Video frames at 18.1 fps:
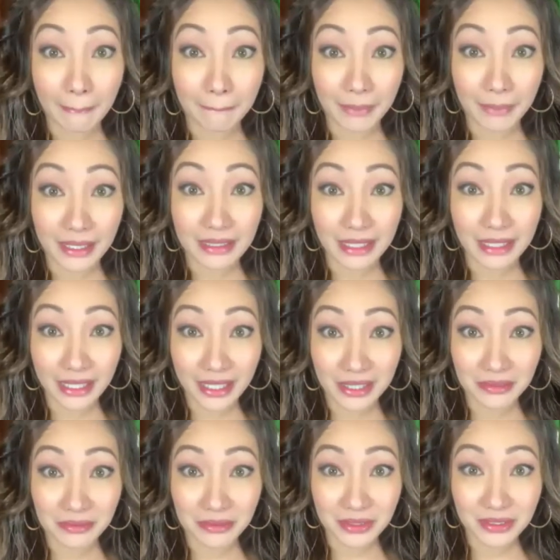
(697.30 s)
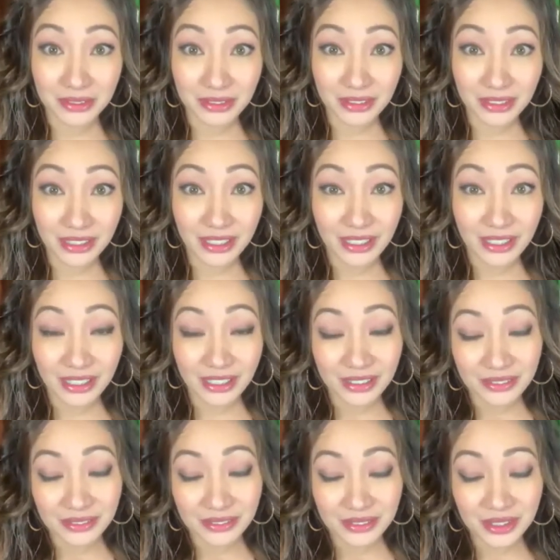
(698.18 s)
big names.
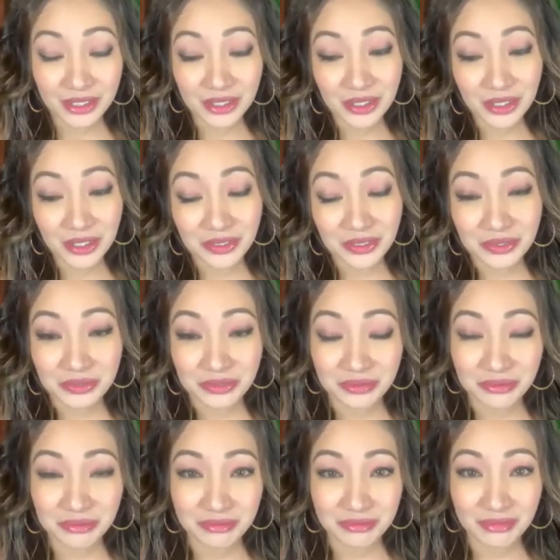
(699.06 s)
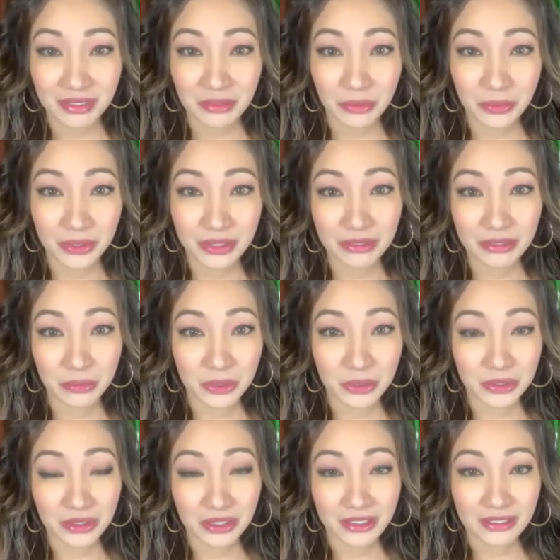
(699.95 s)
You know, what
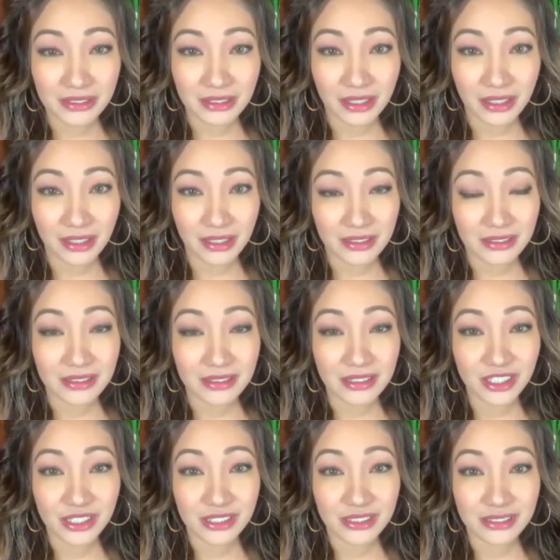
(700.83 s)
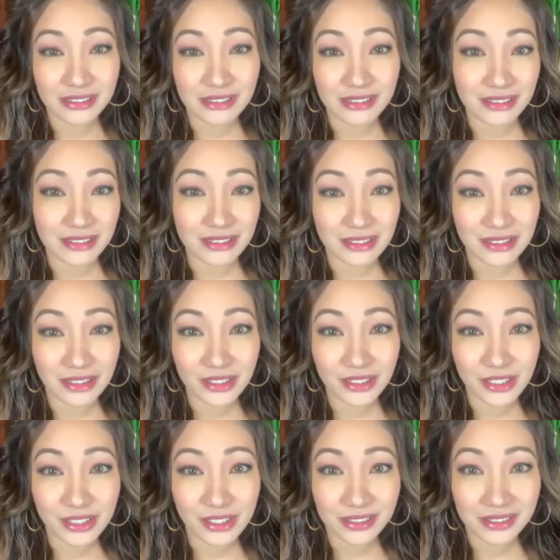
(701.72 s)
did they say? Snitches get
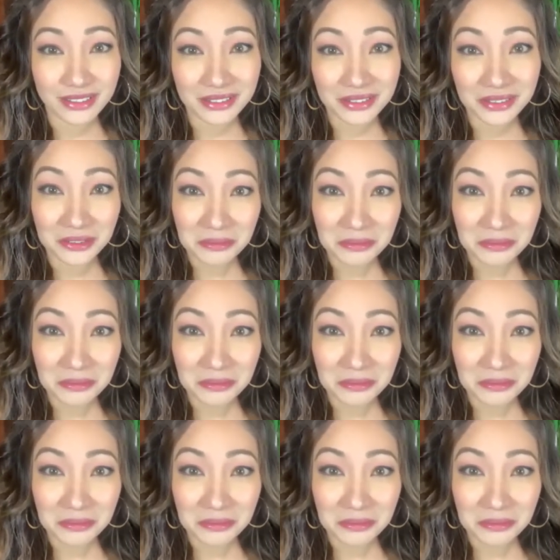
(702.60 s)
stitches